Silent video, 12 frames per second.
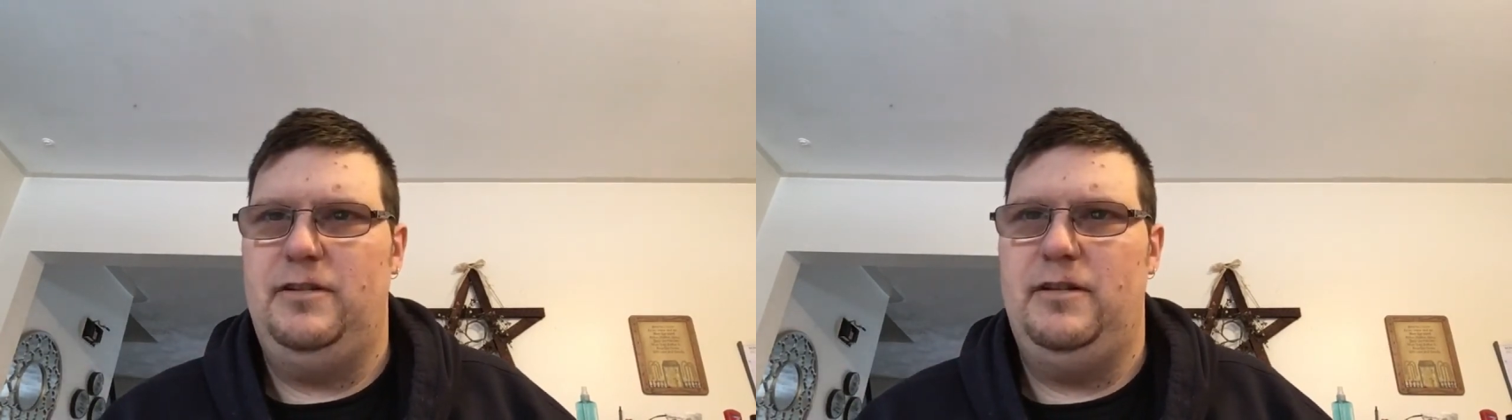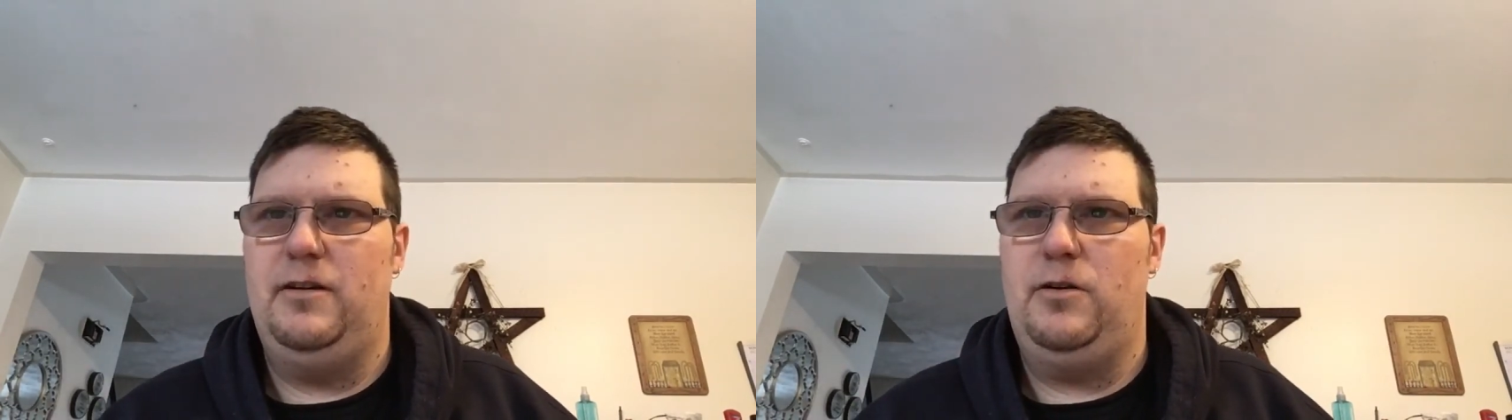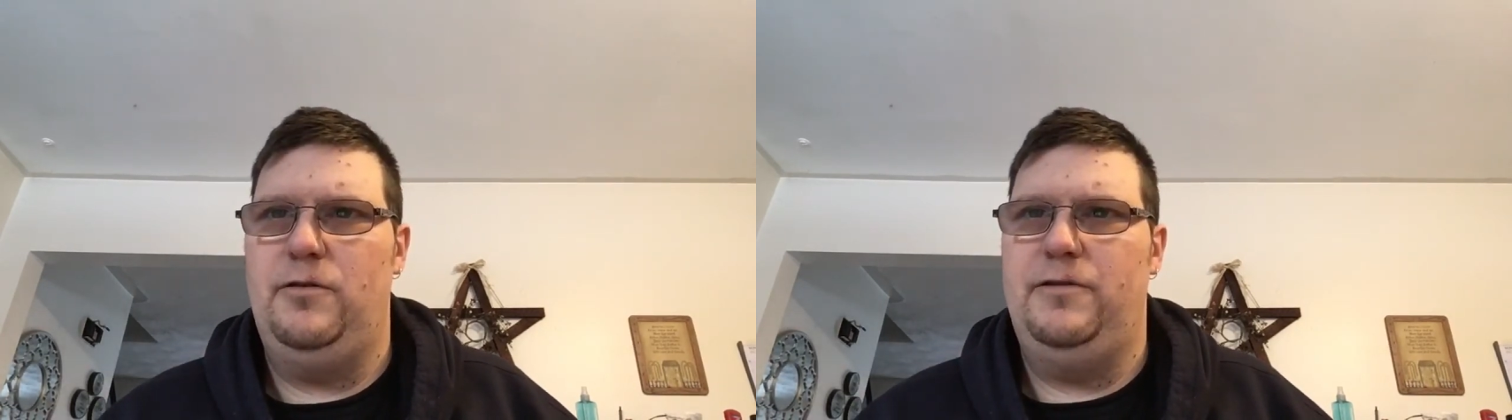I'll,
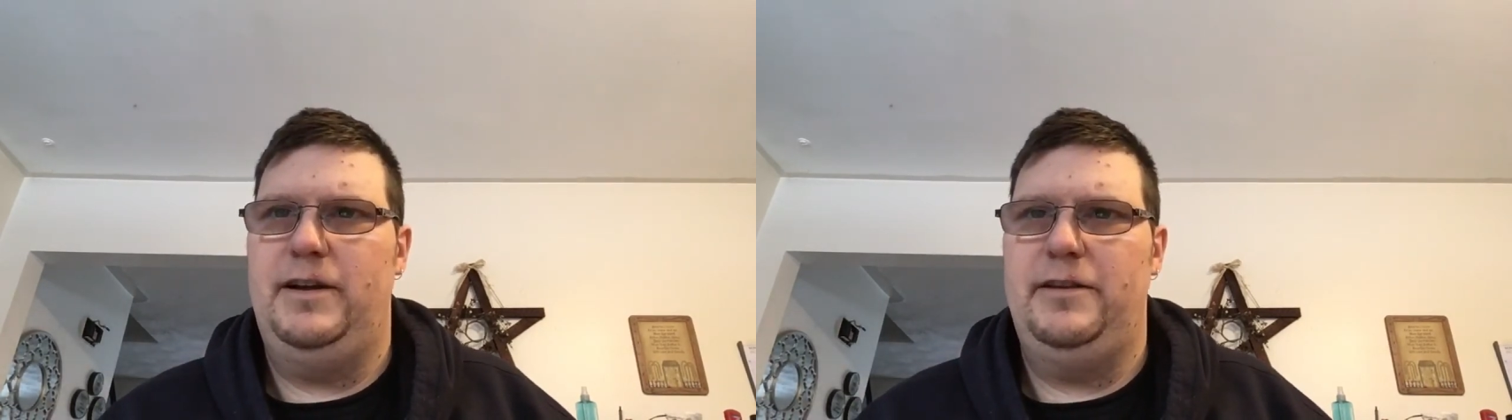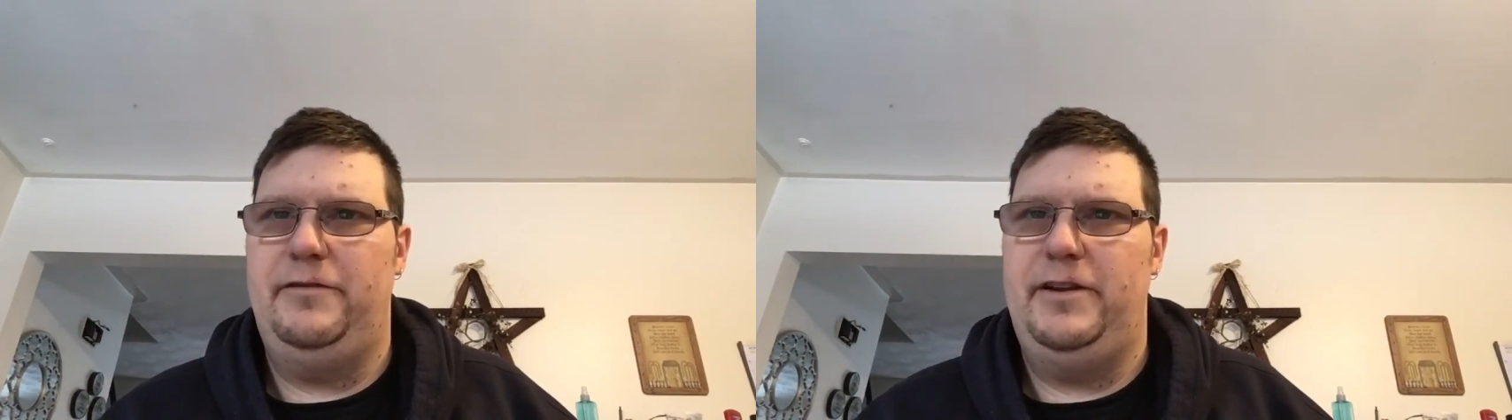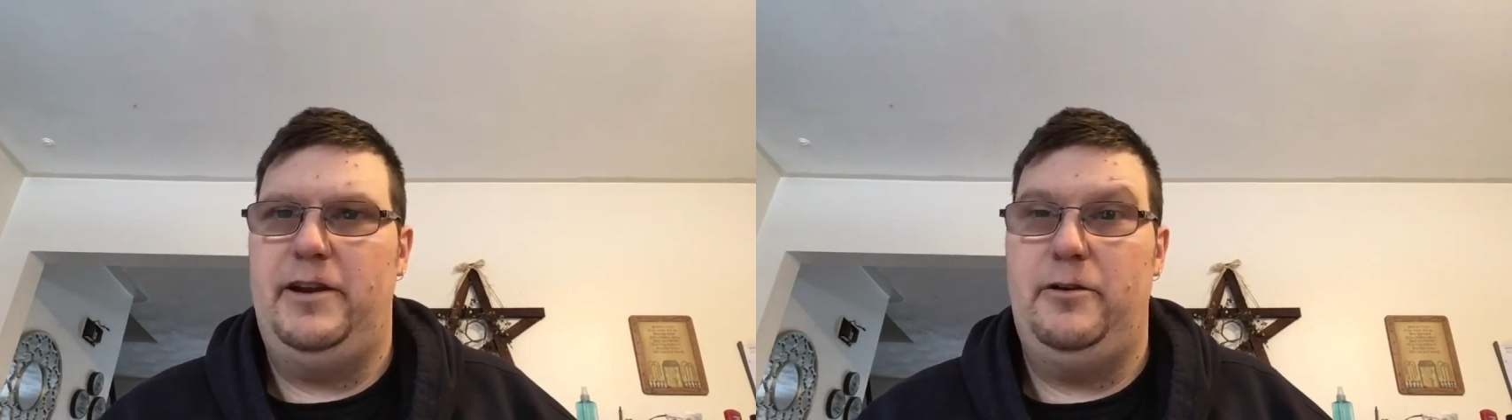I'll go find
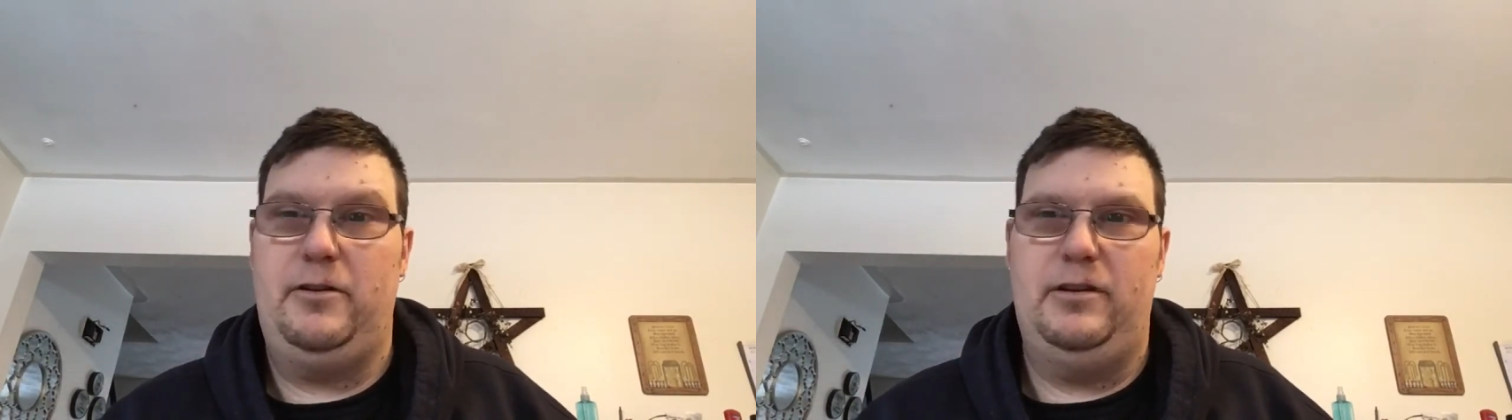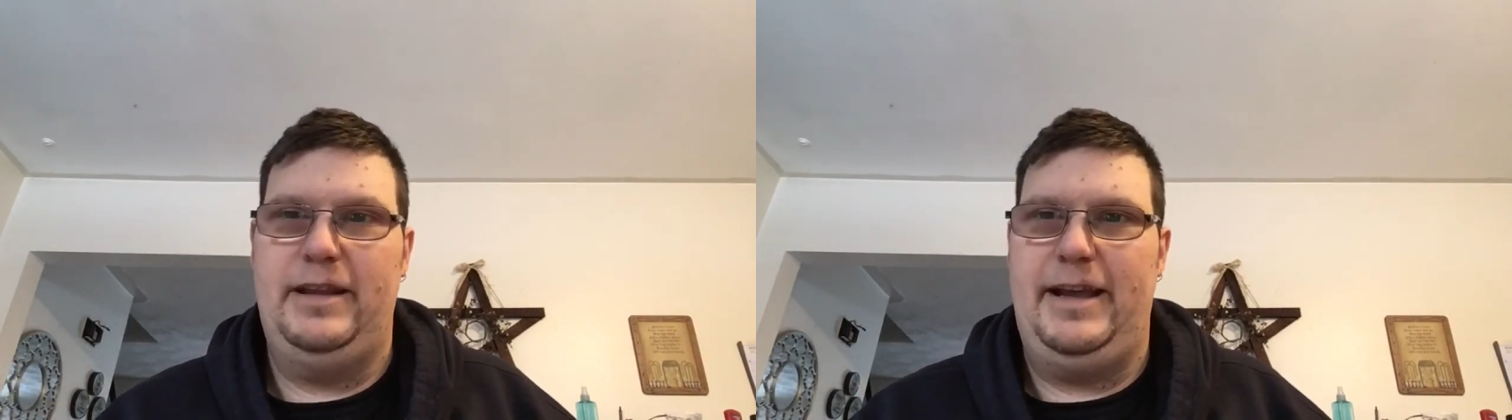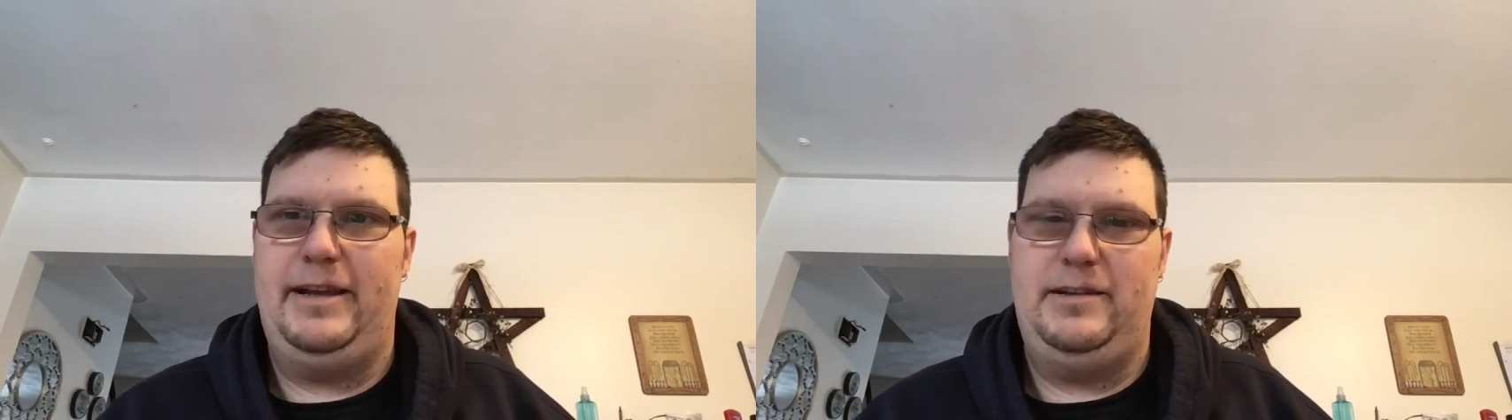the video and
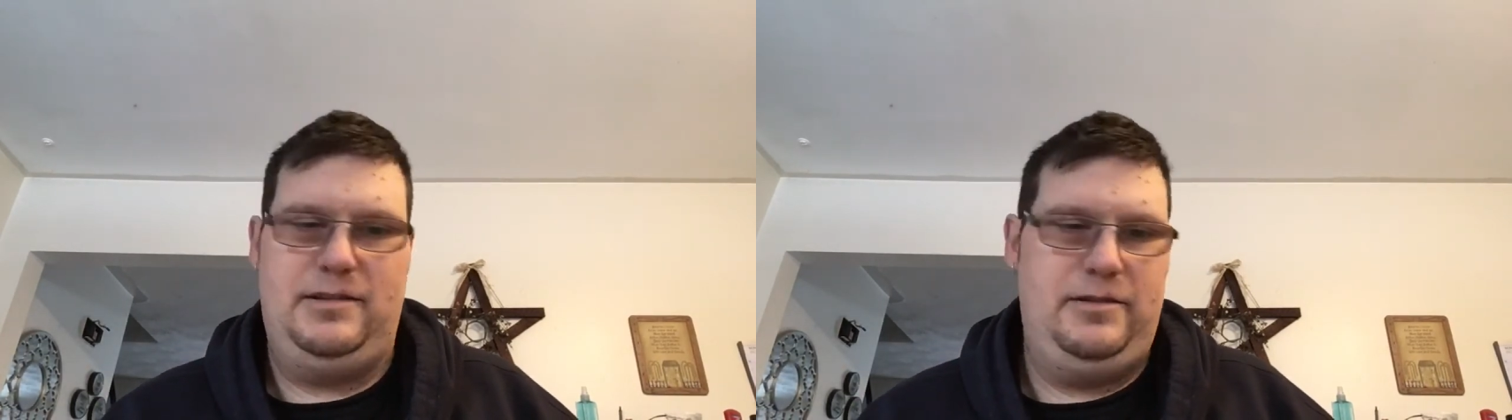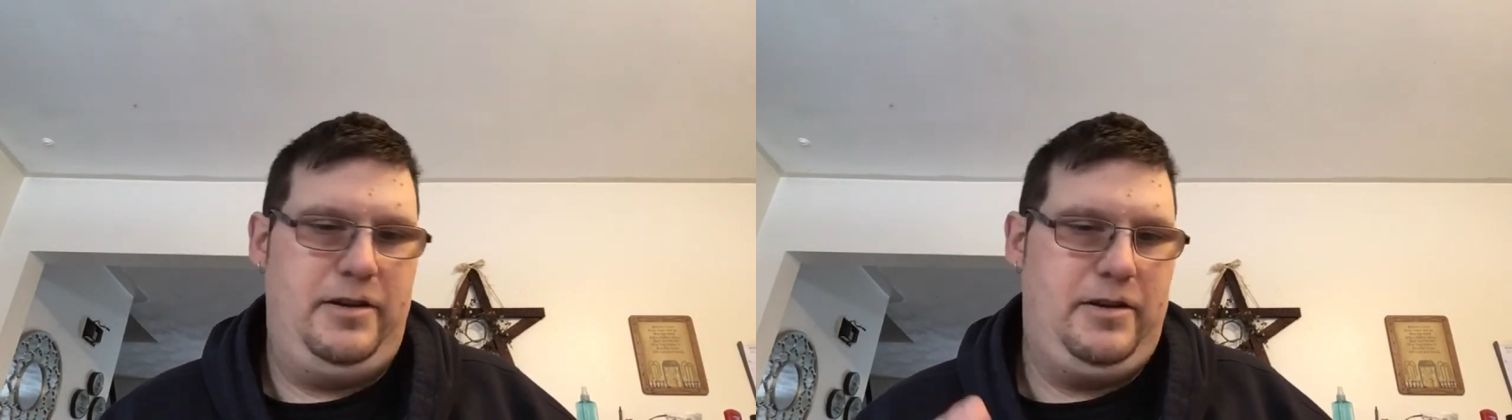I'll link it so